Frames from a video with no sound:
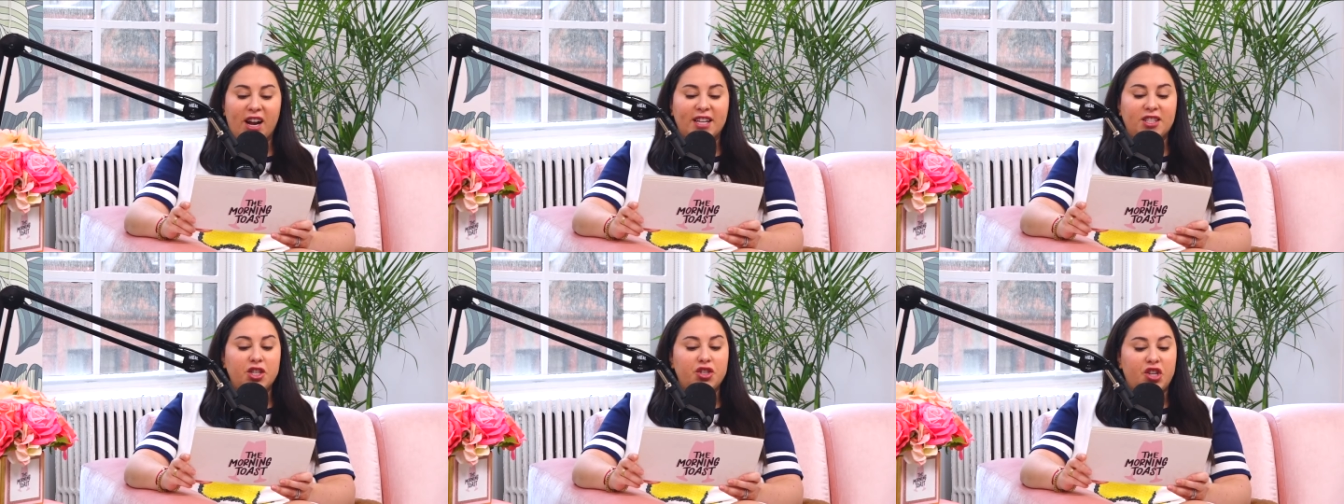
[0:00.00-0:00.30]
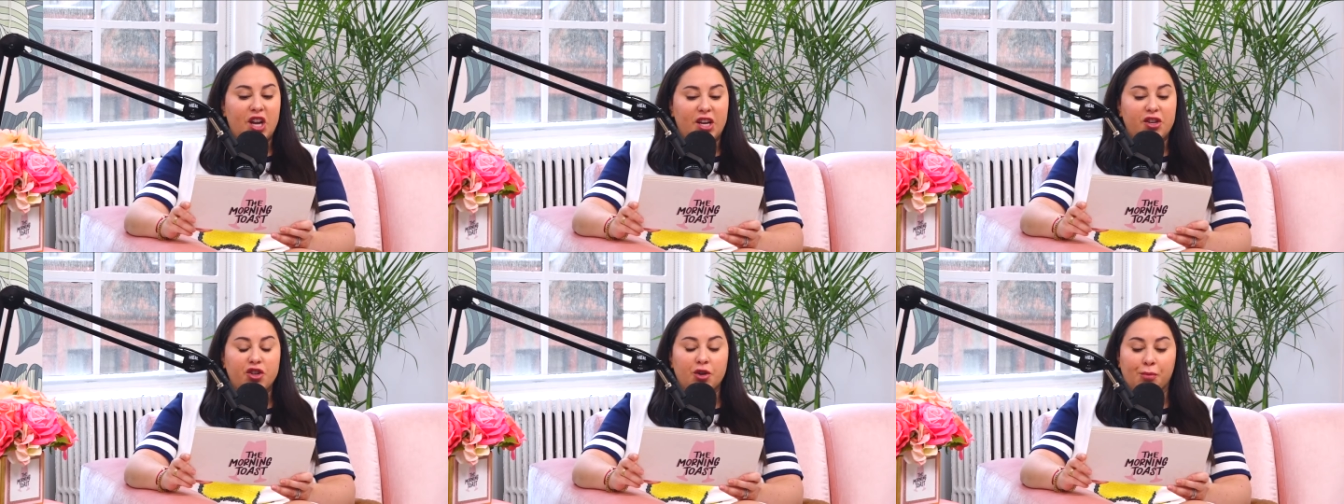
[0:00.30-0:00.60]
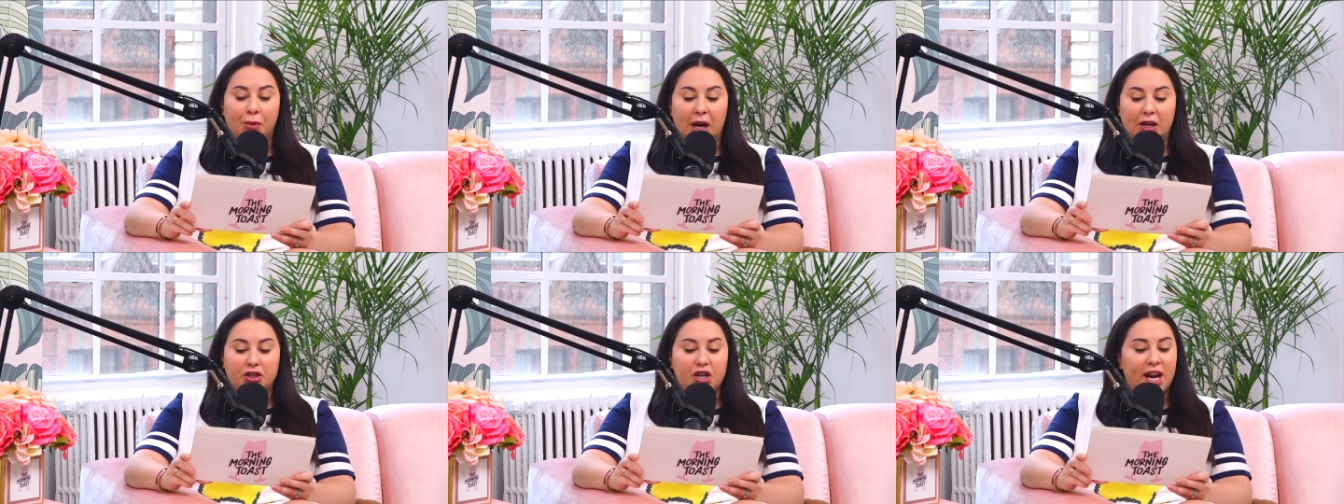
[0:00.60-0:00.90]
to change your
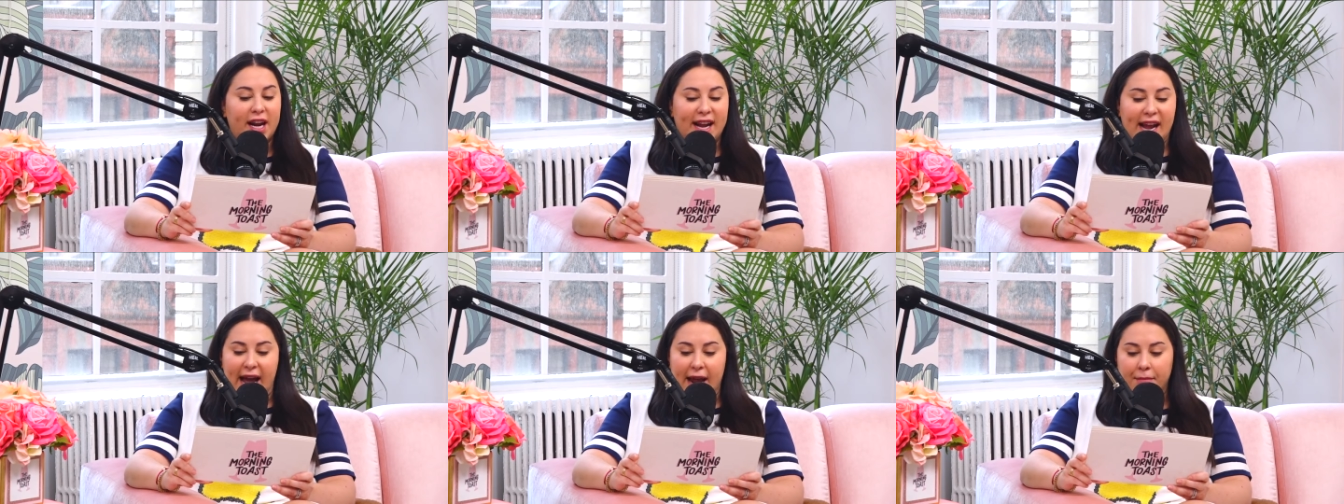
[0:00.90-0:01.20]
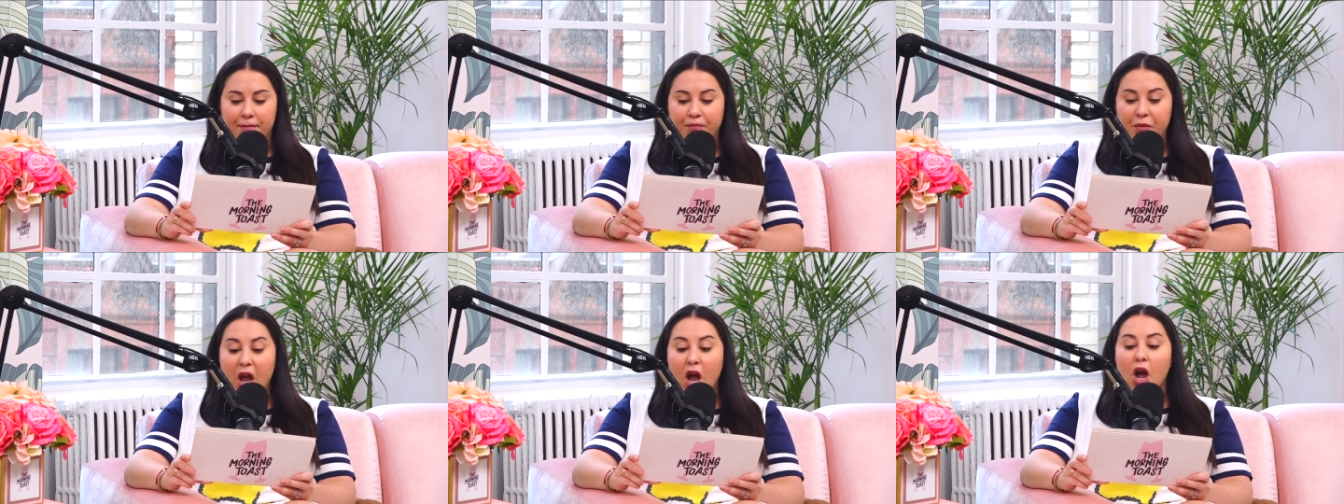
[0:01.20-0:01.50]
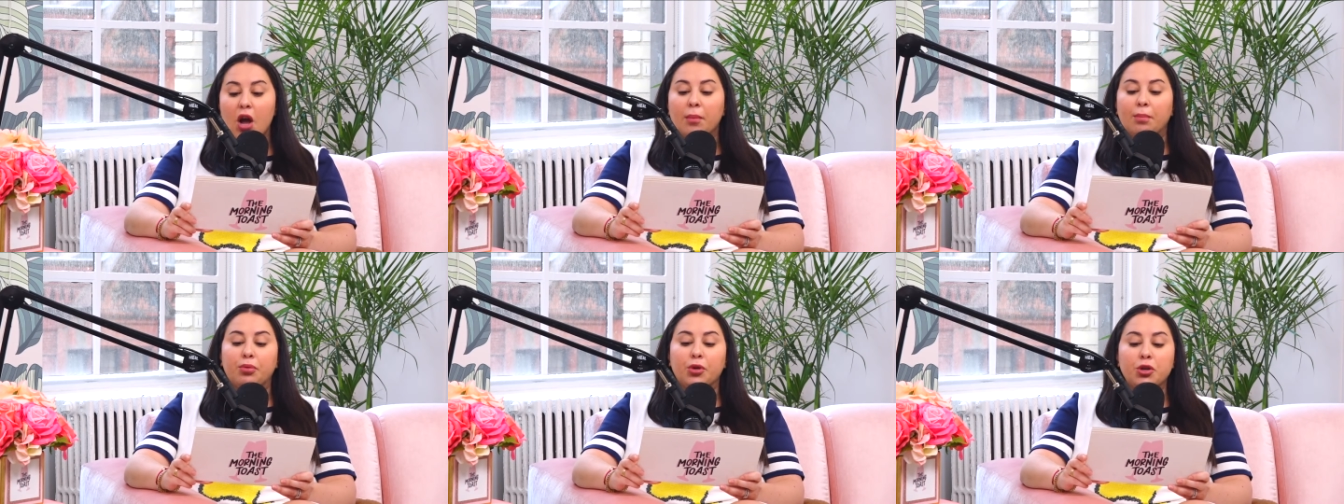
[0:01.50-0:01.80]
brush head again.
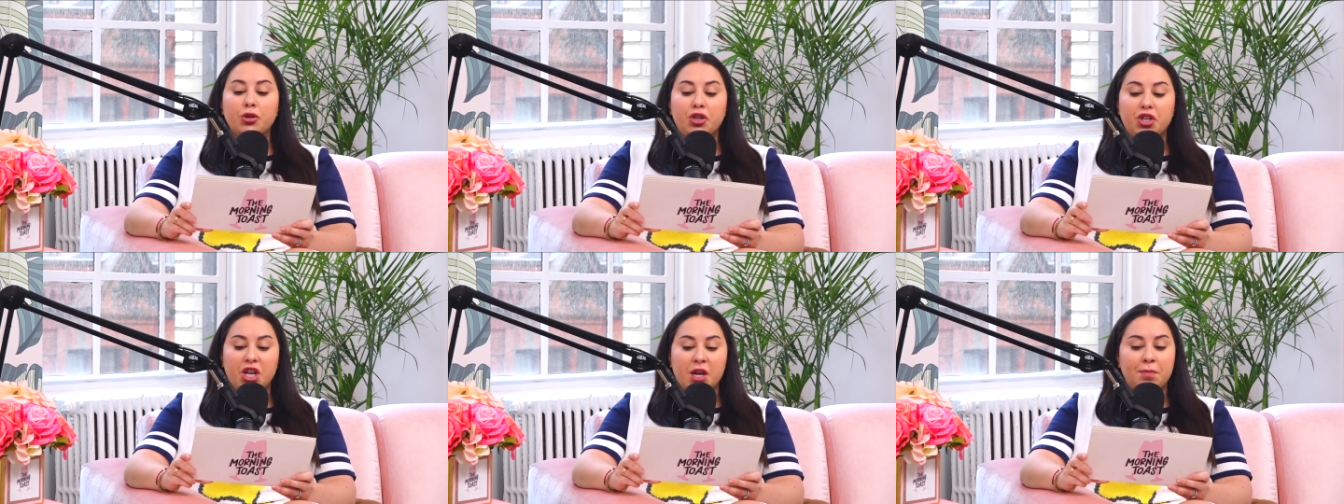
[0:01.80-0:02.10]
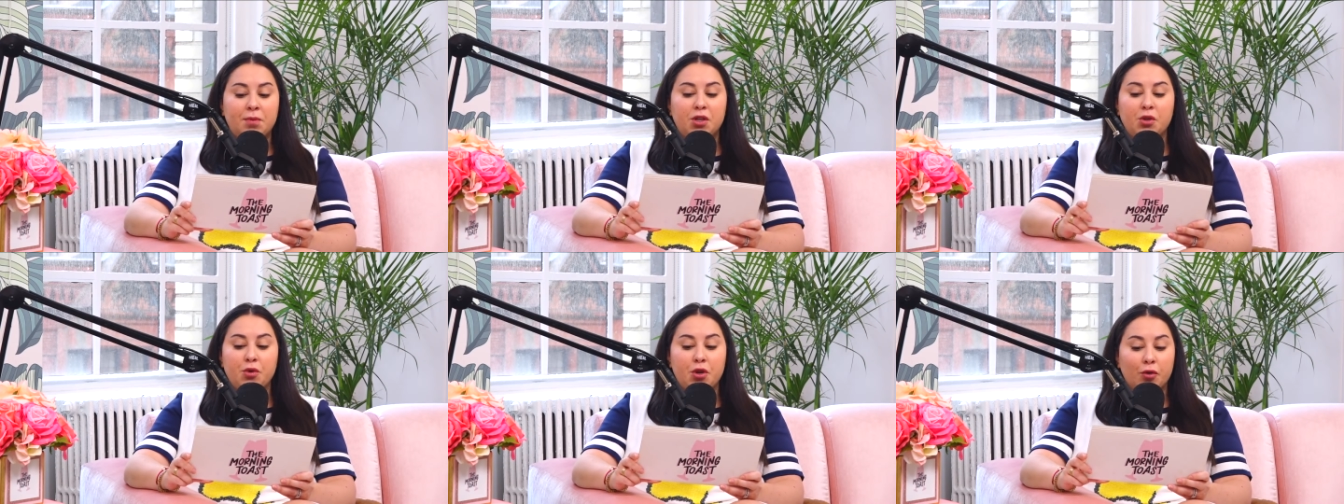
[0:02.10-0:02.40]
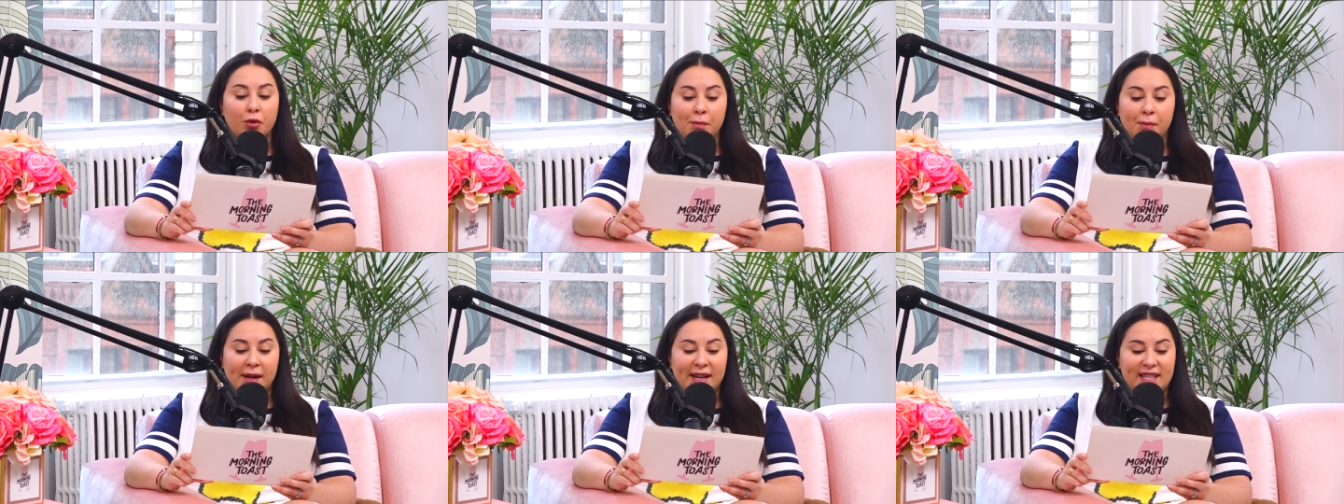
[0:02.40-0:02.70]
Brush ships you new
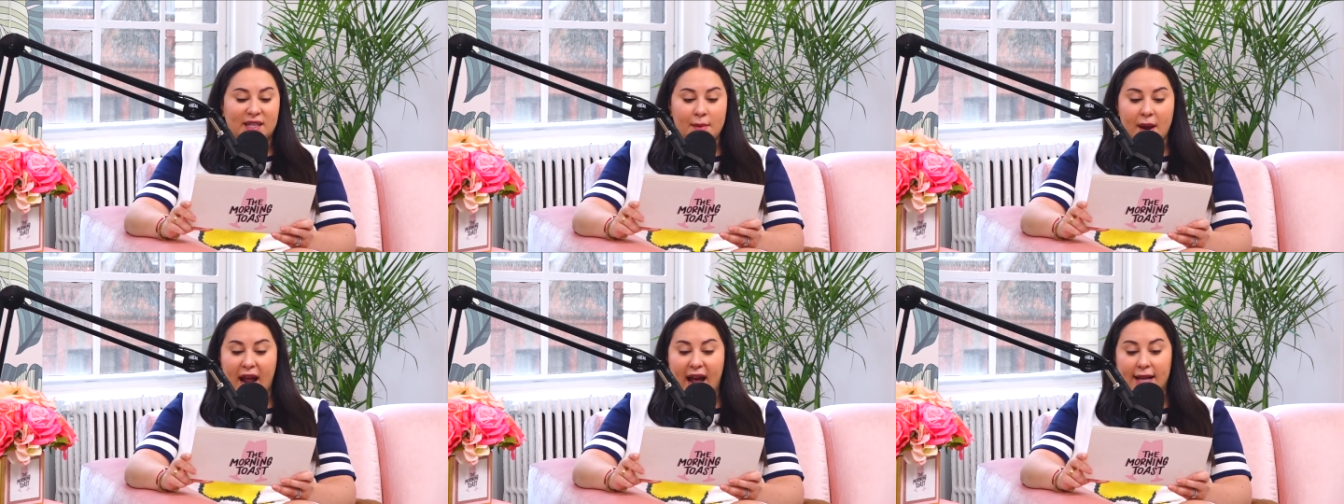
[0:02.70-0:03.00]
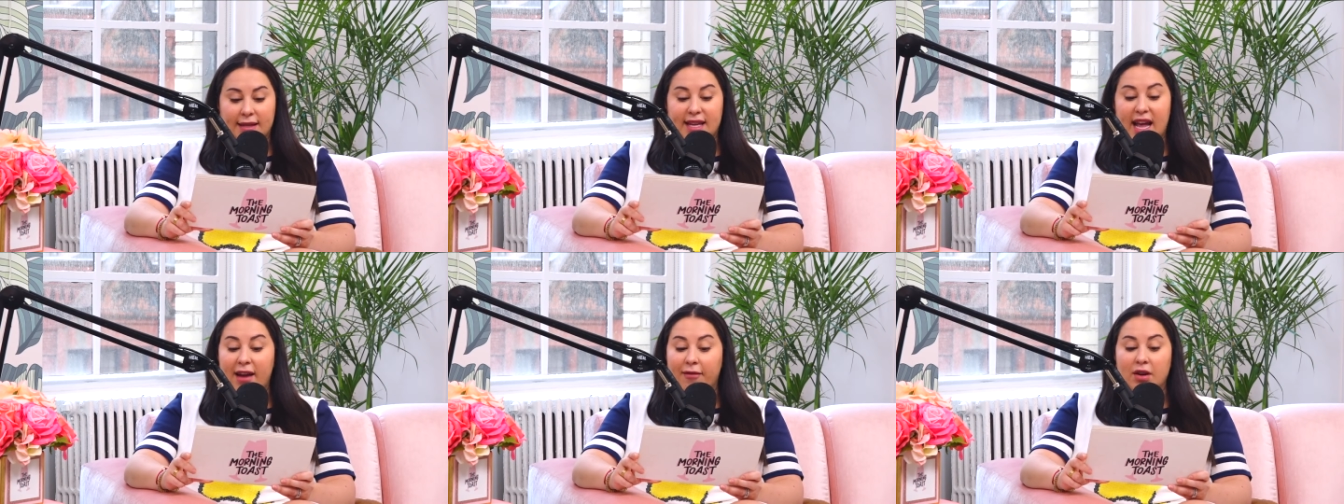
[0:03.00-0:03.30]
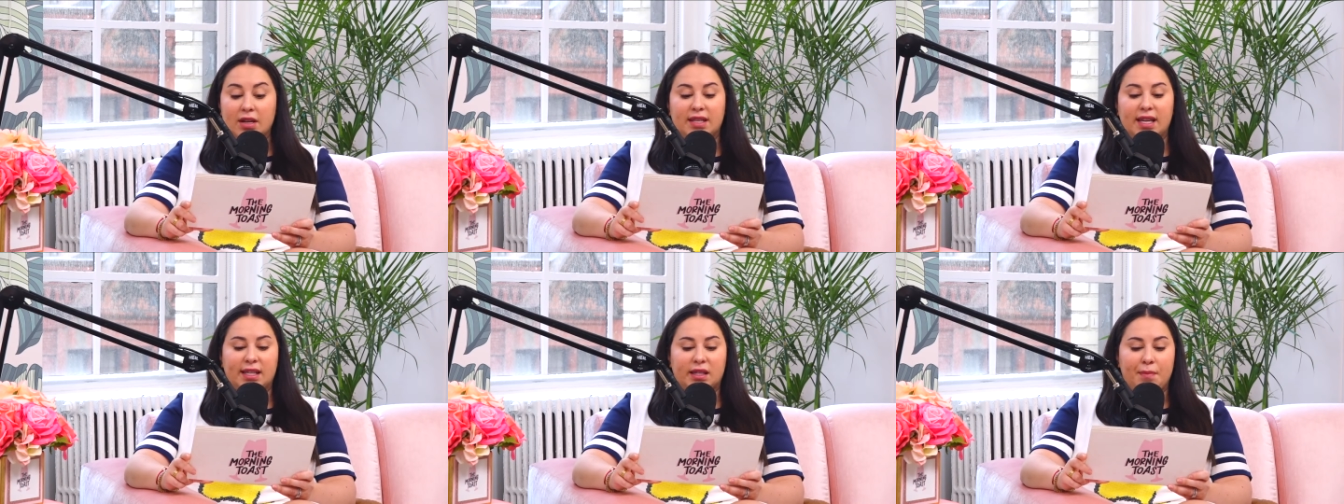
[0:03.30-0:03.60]
replacement heads every
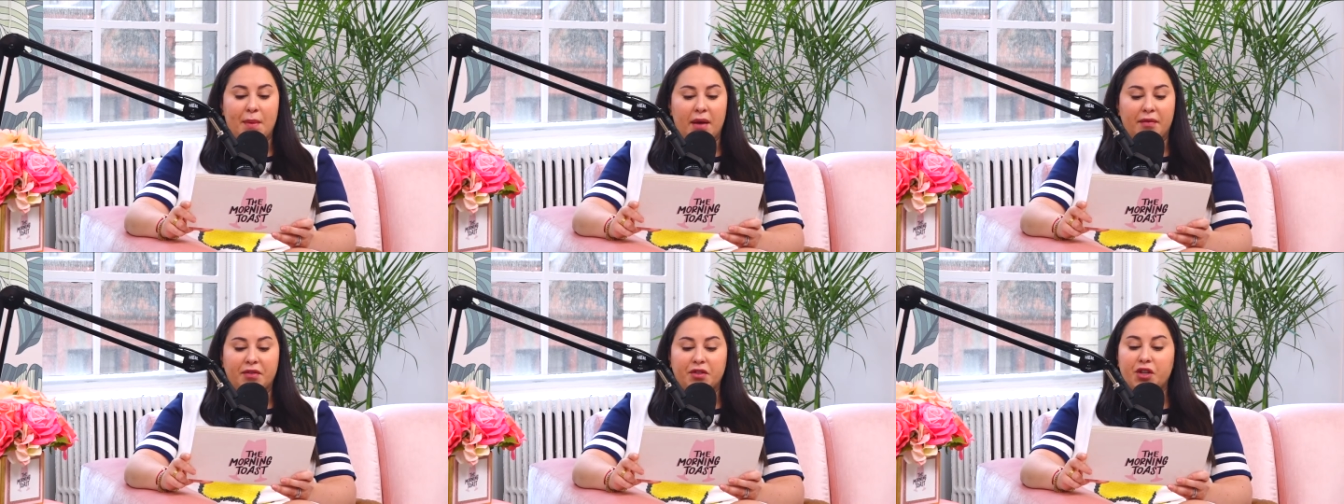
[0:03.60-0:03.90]
6 months,